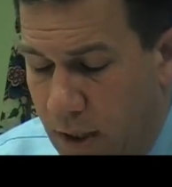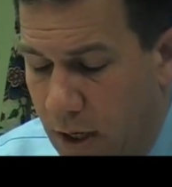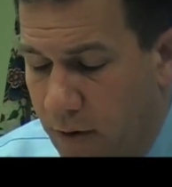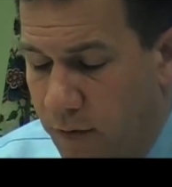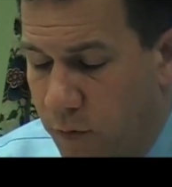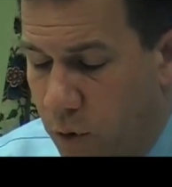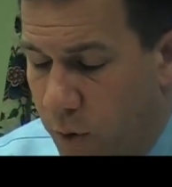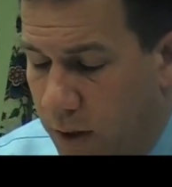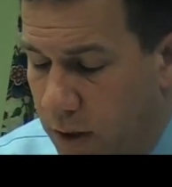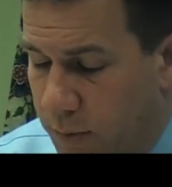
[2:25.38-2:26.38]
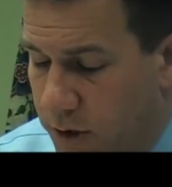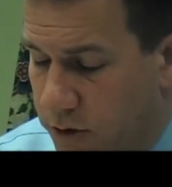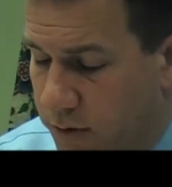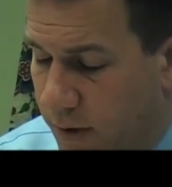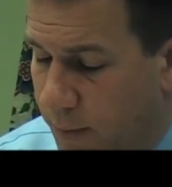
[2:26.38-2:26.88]
Now, therefore, we, the
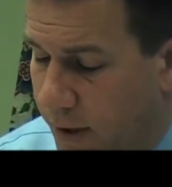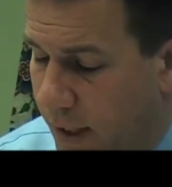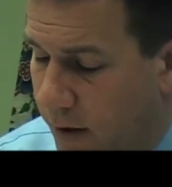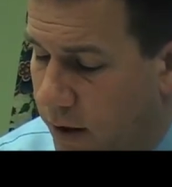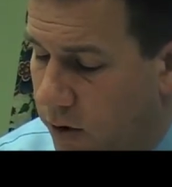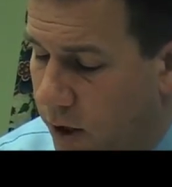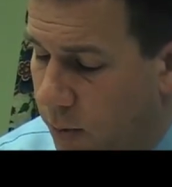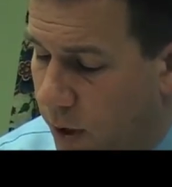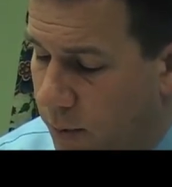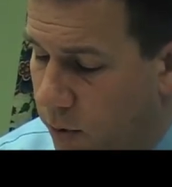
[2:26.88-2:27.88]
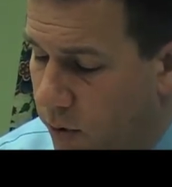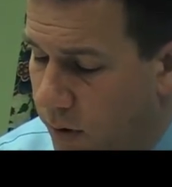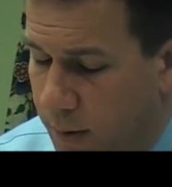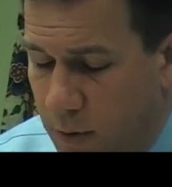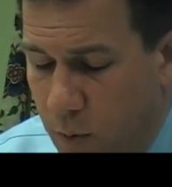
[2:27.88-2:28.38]
Commissioners of Lebanon County, do hereby
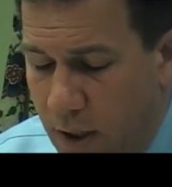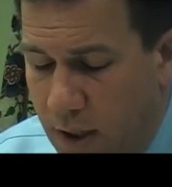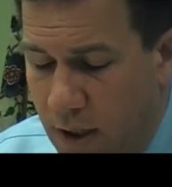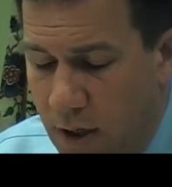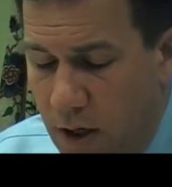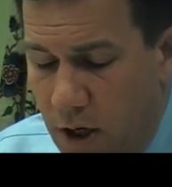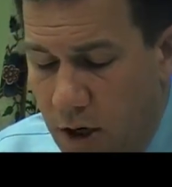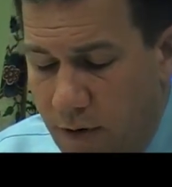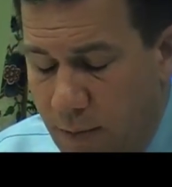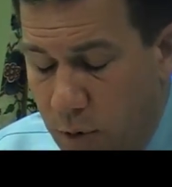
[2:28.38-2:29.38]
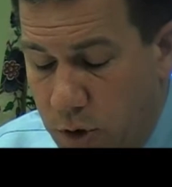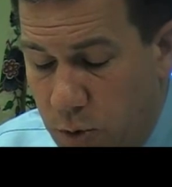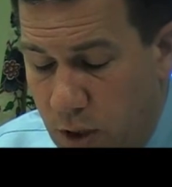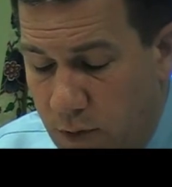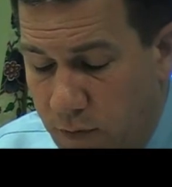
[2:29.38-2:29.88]
proclaim the week of April
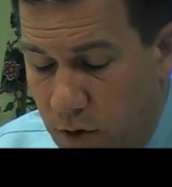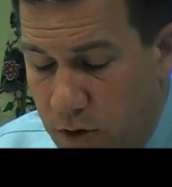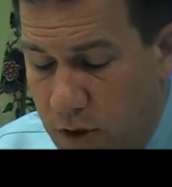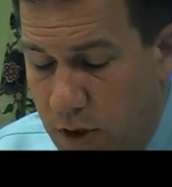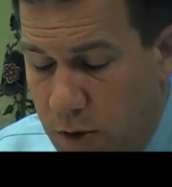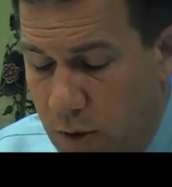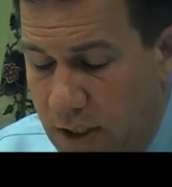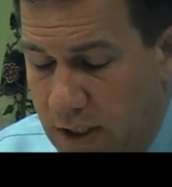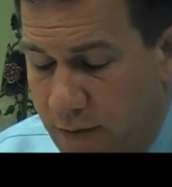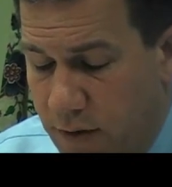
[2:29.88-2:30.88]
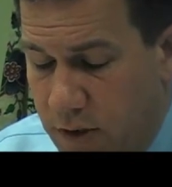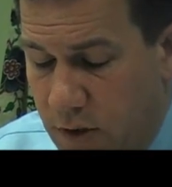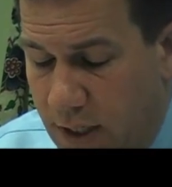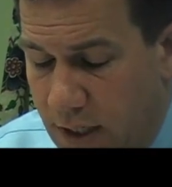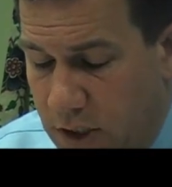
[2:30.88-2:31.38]
21st to the 27th,
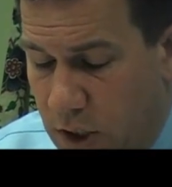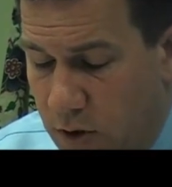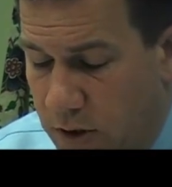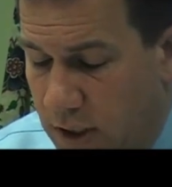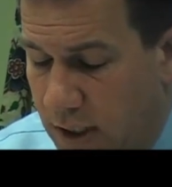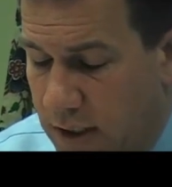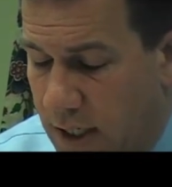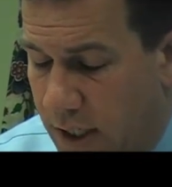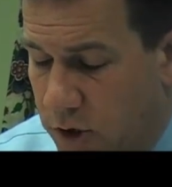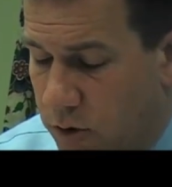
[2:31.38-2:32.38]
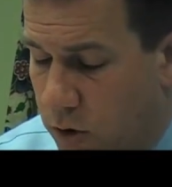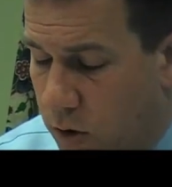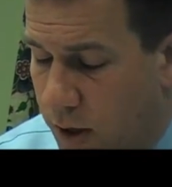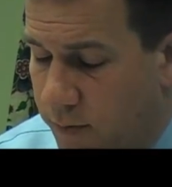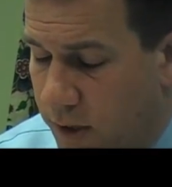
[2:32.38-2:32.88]
2013, as National
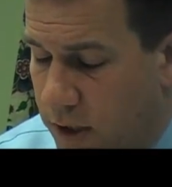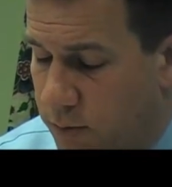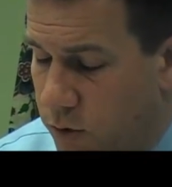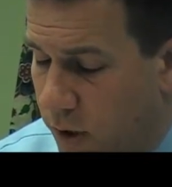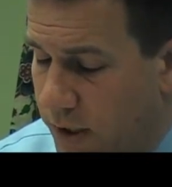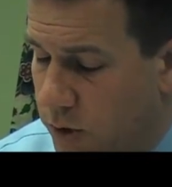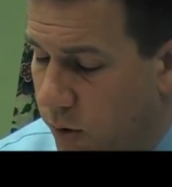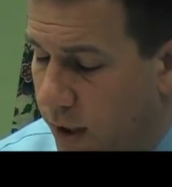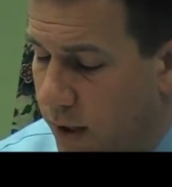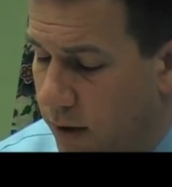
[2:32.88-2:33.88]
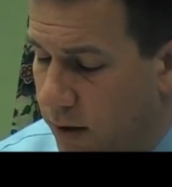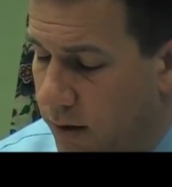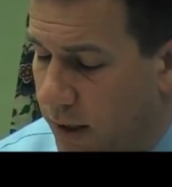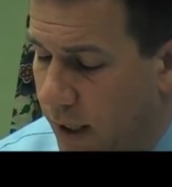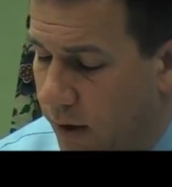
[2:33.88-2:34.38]
Crime Victims Rights Week in
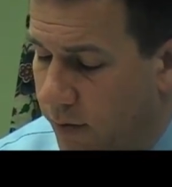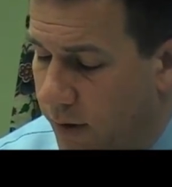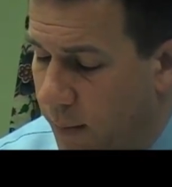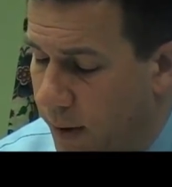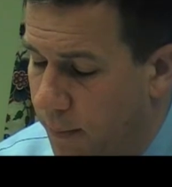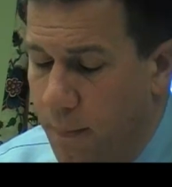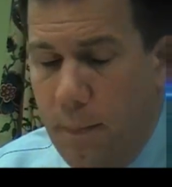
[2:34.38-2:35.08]
the County of Lebanon.